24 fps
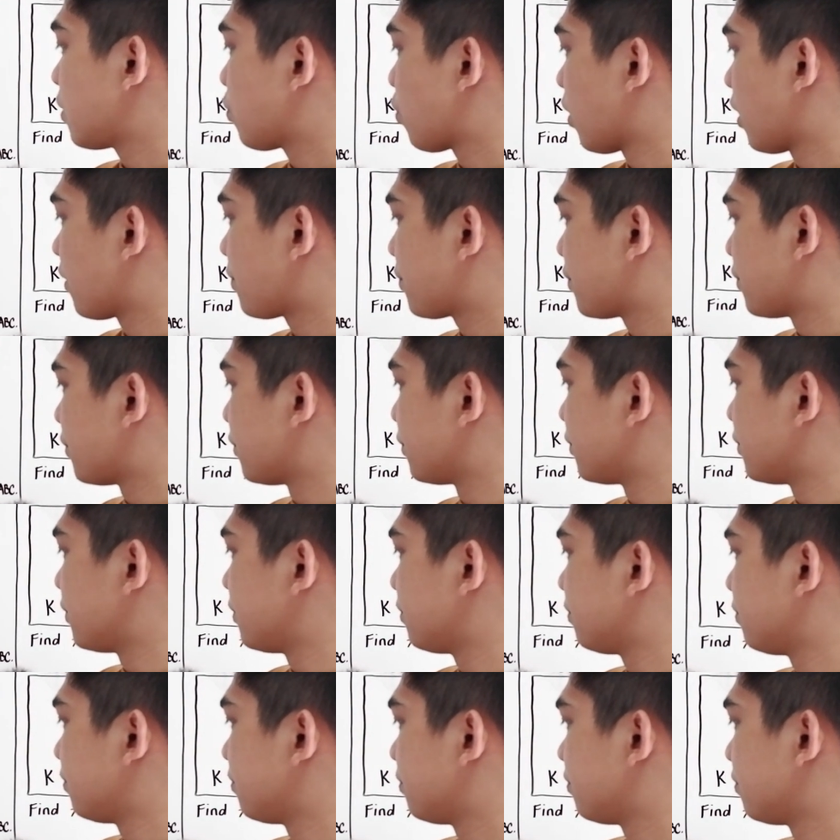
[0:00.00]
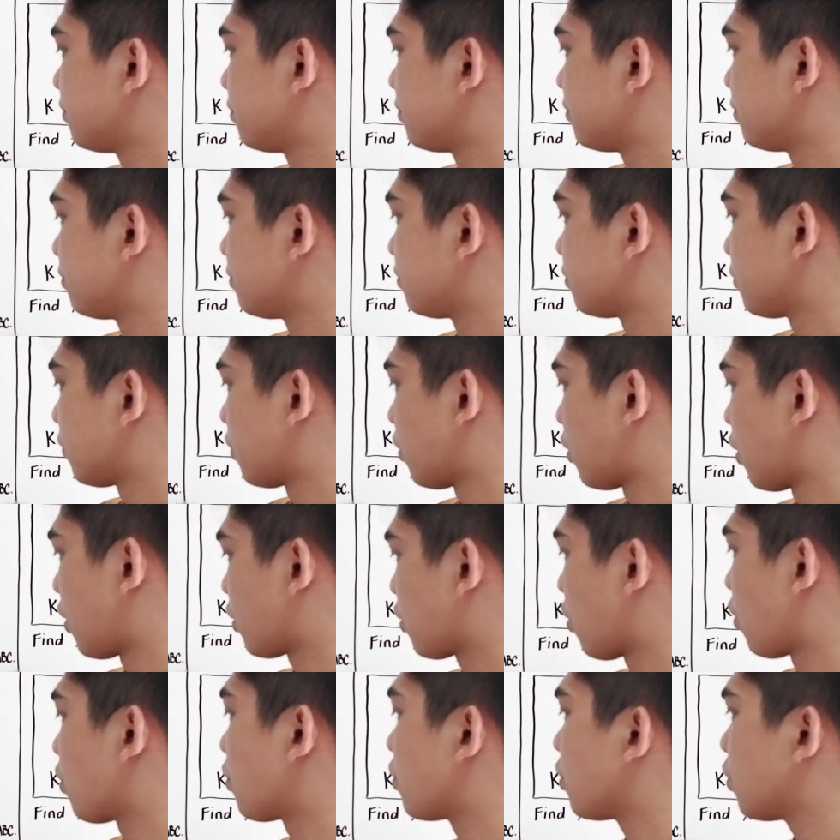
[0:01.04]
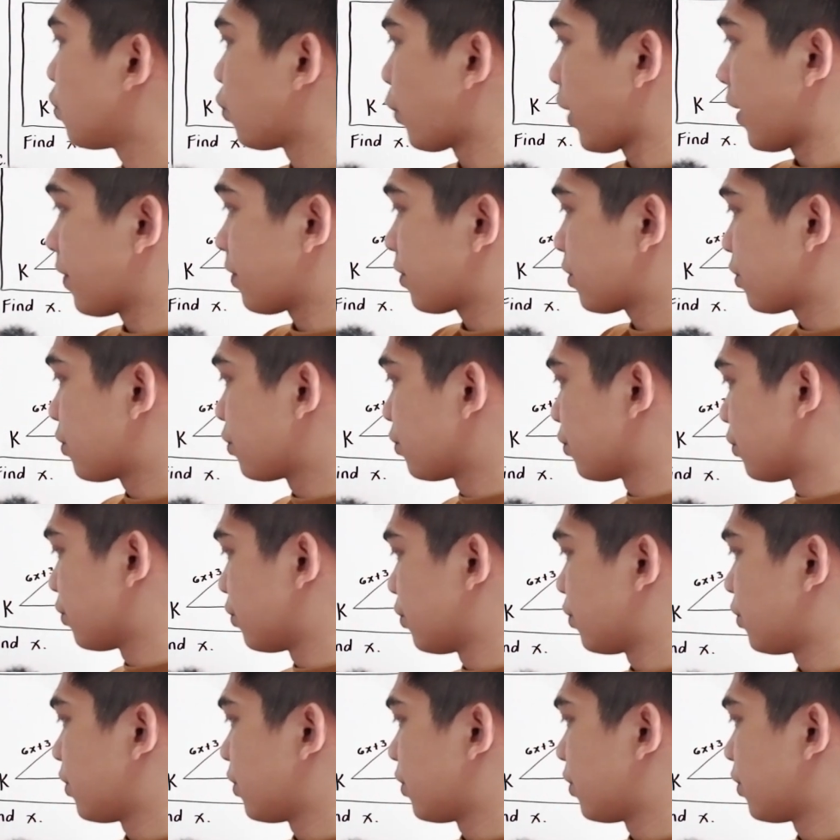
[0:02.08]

equal to or congruent to